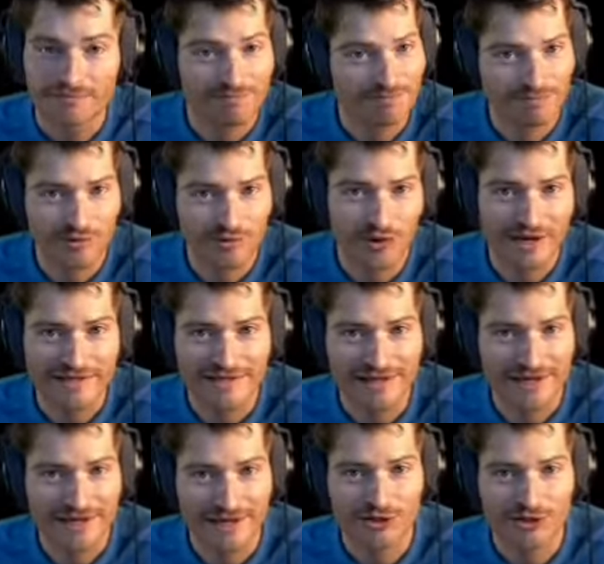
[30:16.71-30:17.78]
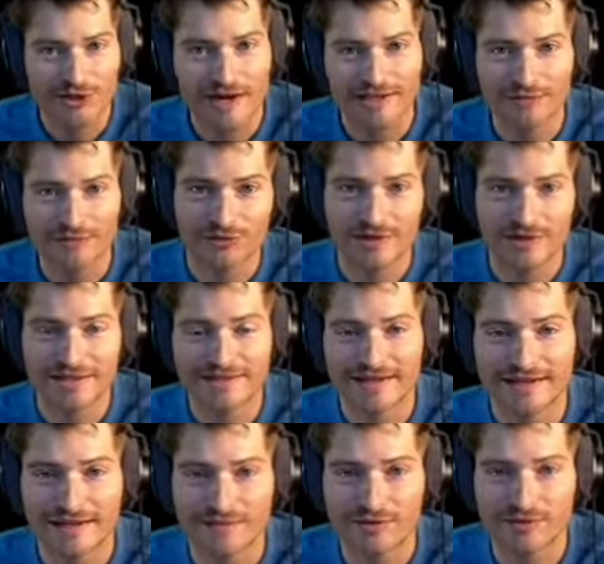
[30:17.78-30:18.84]
quite easily going to get distracted when you read it the
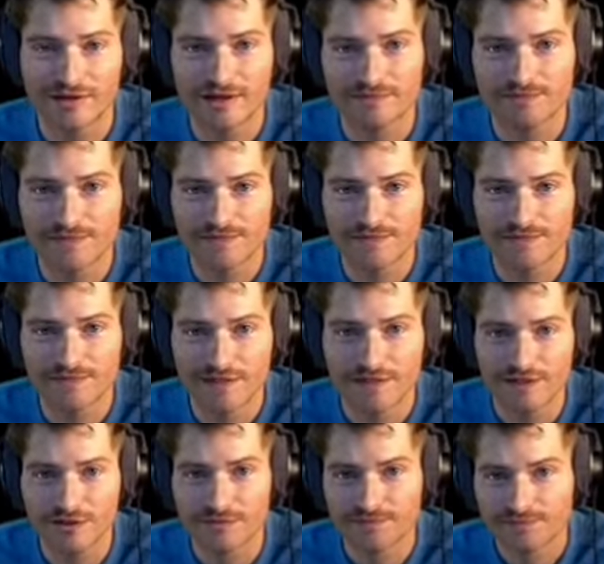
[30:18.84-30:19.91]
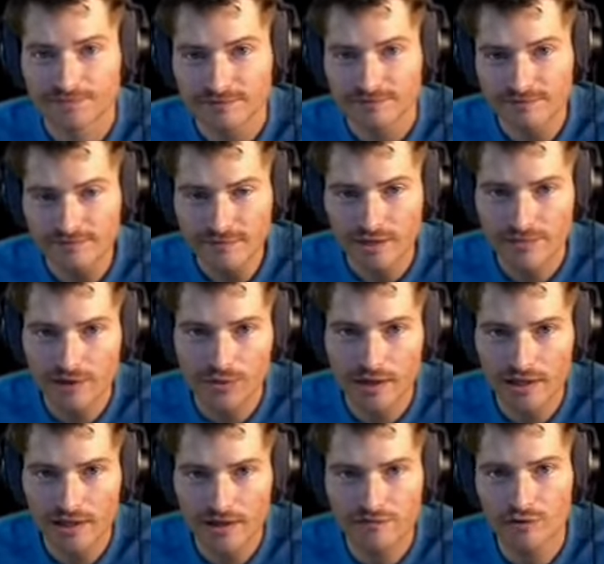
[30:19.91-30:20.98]
second time around. So be
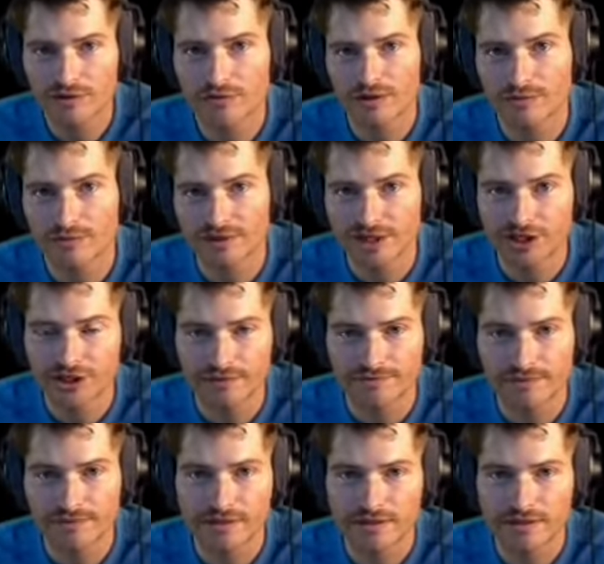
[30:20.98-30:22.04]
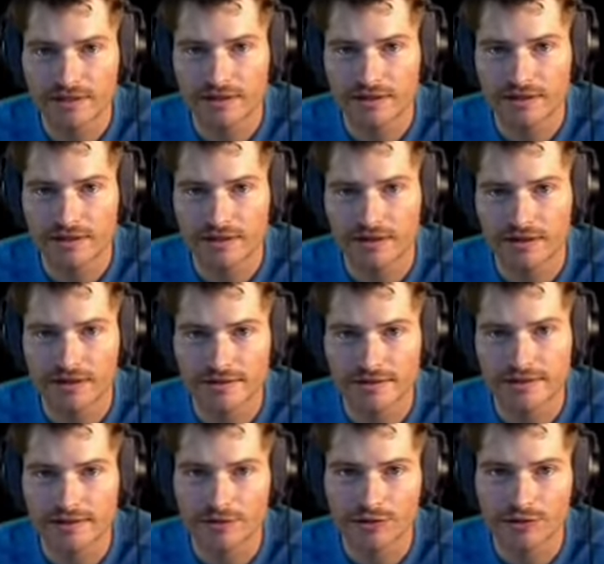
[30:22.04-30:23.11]
aware of using repetition. This can cause
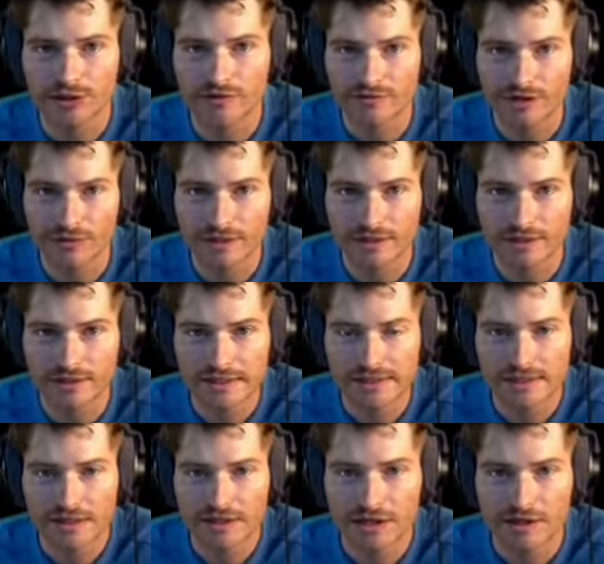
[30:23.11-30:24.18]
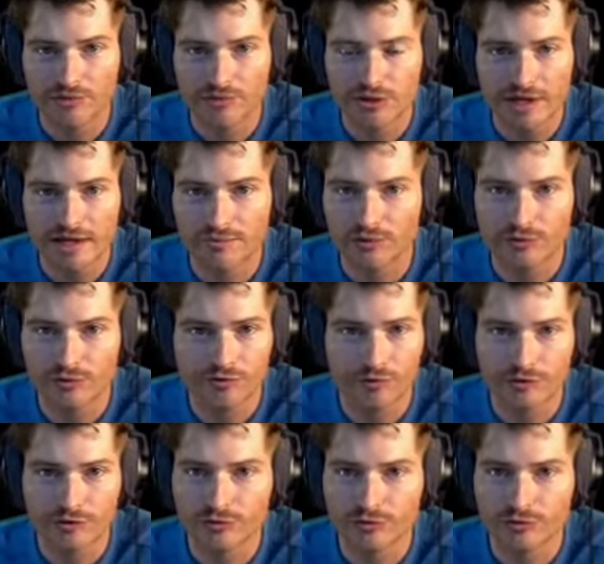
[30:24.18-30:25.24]
the illusion of knowing. You can't brute
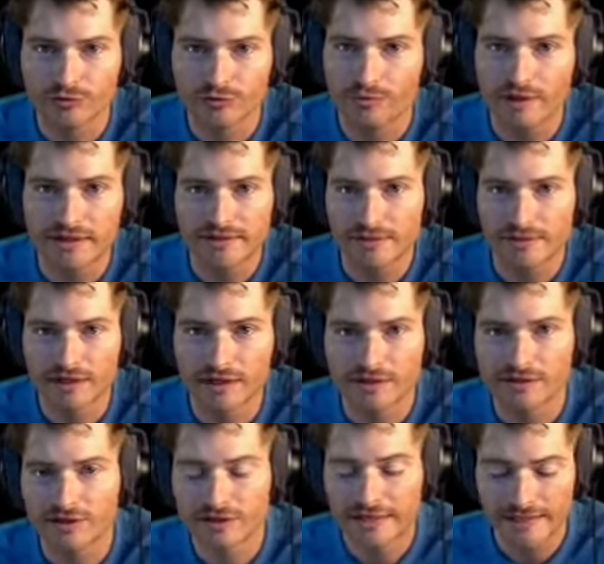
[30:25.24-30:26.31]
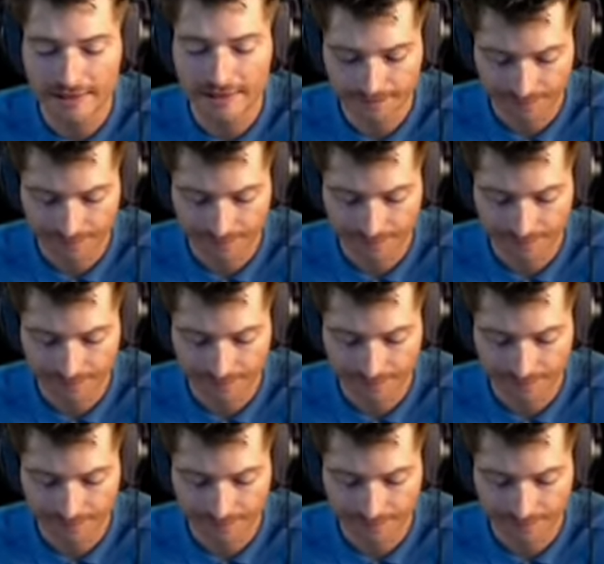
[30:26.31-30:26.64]
force repeat something to get it.